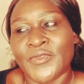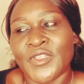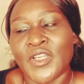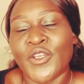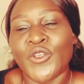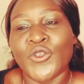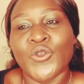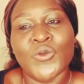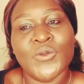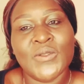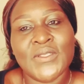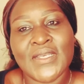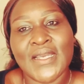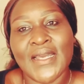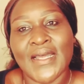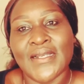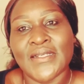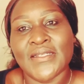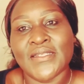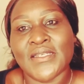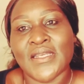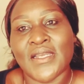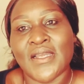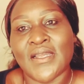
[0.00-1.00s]
use
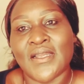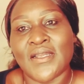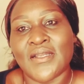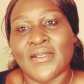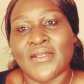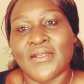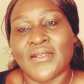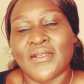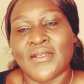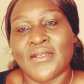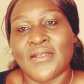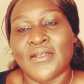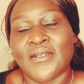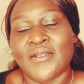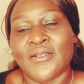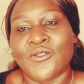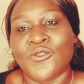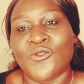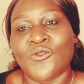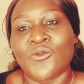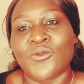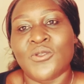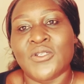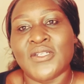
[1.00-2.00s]
culture
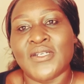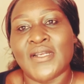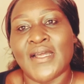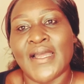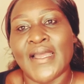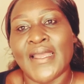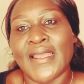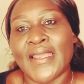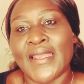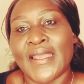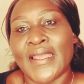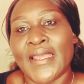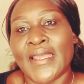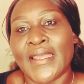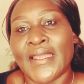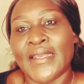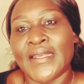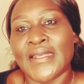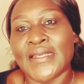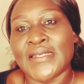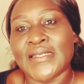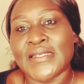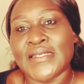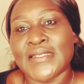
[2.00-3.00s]
to try
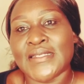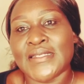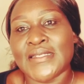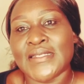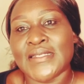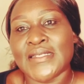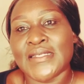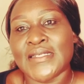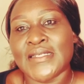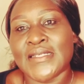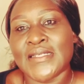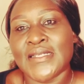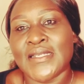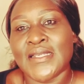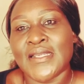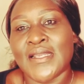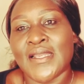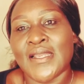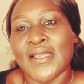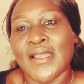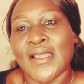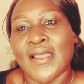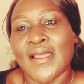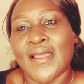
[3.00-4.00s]
and
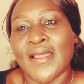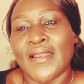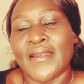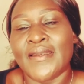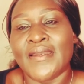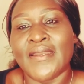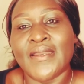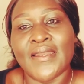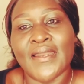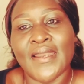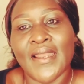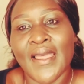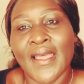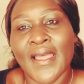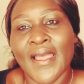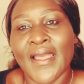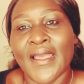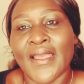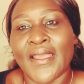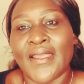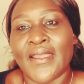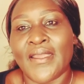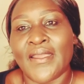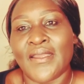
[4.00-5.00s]

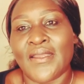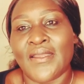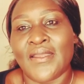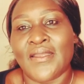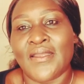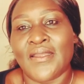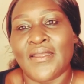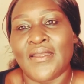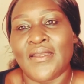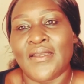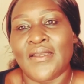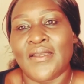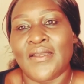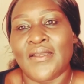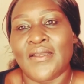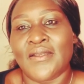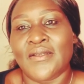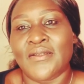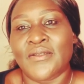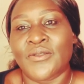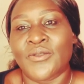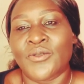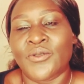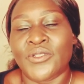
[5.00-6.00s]
deny
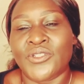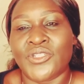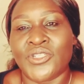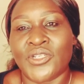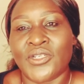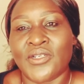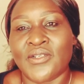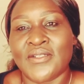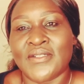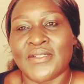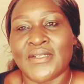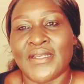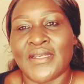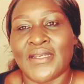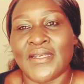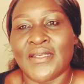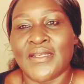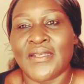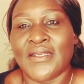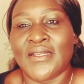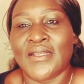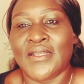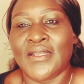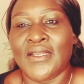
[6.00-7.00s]
your children
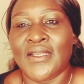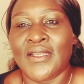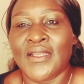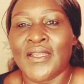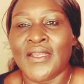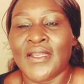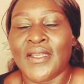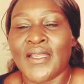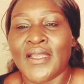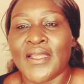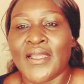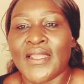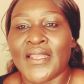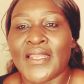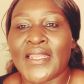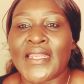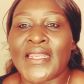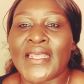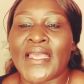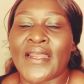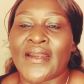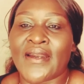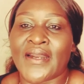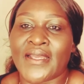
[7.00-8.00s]

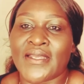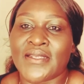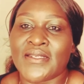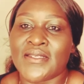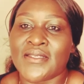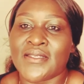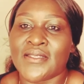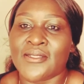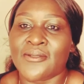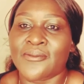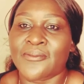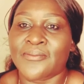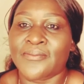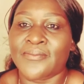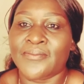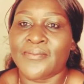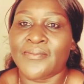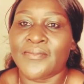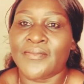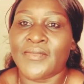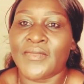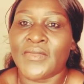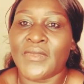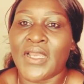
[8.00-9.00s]
their rights.
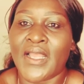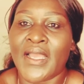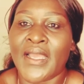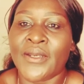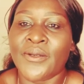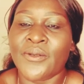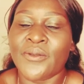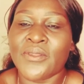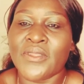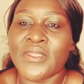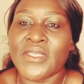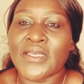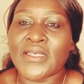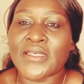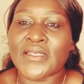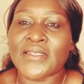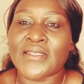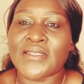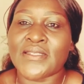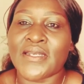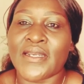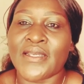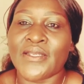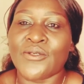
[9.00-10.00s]
I don't think
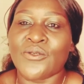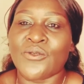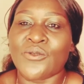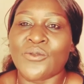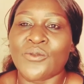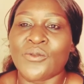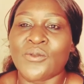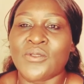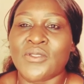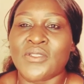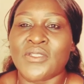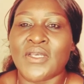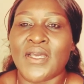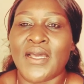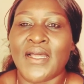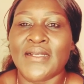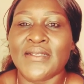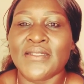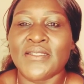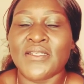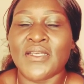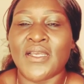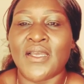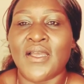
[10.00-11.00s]
it's right to use
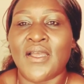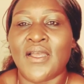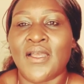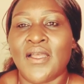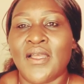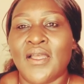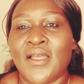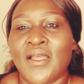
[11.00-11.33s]
culture